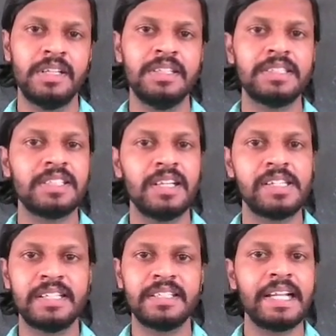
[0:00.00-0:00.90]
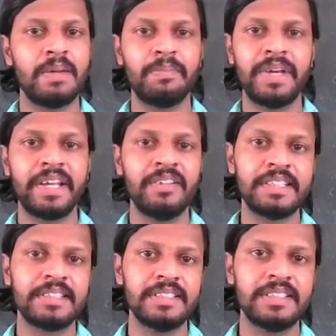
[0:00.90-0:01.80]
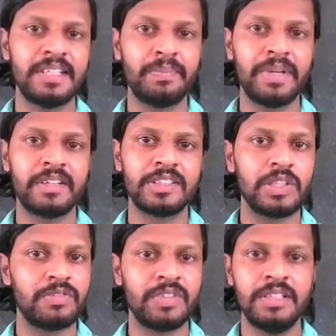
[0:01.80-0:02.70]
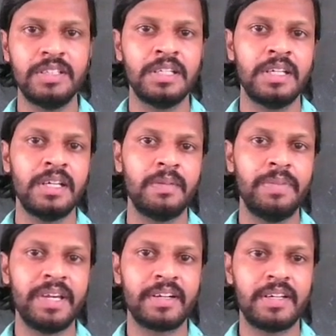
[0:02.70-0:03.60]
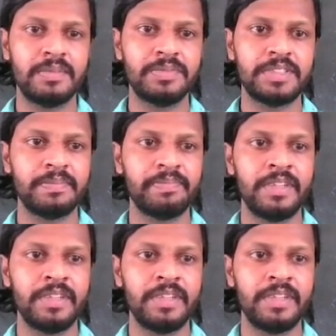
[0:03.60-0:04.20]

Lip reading: The children compared with the appearance of the beer cups.